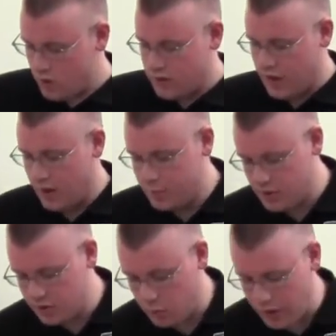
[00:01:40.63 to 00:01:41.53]
Now up here
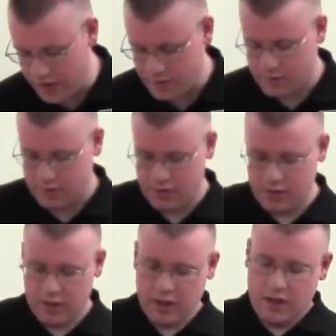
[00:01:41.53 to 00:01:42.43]
on the waist
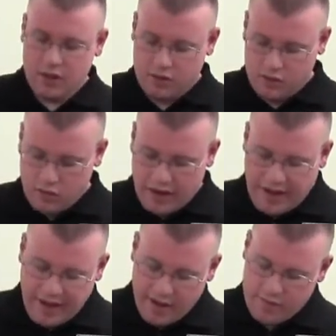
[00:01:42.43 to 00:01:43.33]
you
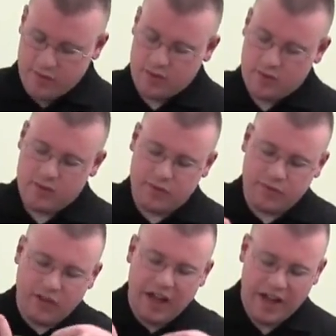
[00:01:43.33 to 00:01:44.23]
have the
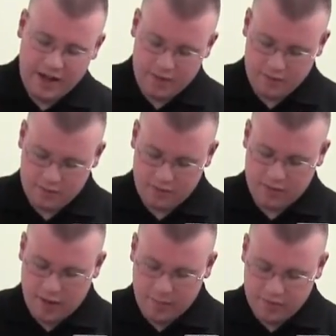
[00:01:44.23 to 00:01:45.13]
fly. The
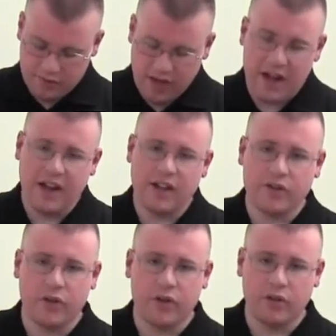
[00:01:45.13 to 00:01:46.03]
top of the fly is
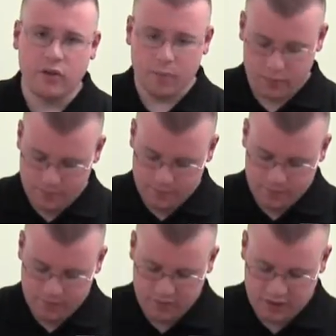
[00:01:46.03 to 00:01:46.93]
hook and loop.
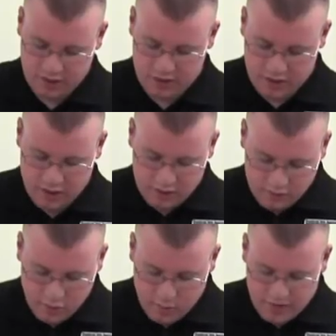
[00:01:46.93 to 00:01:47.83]

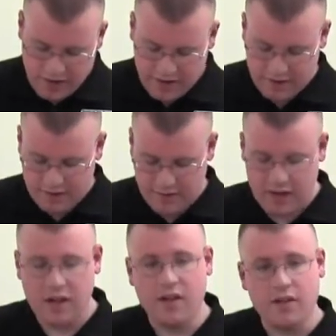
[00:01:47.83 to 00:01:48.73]
So you open that and
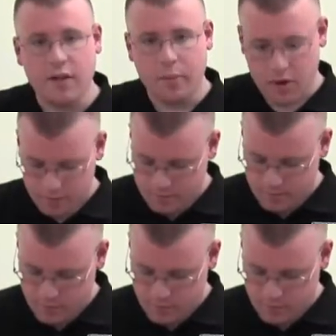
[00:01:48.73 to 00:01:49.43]
then zipper,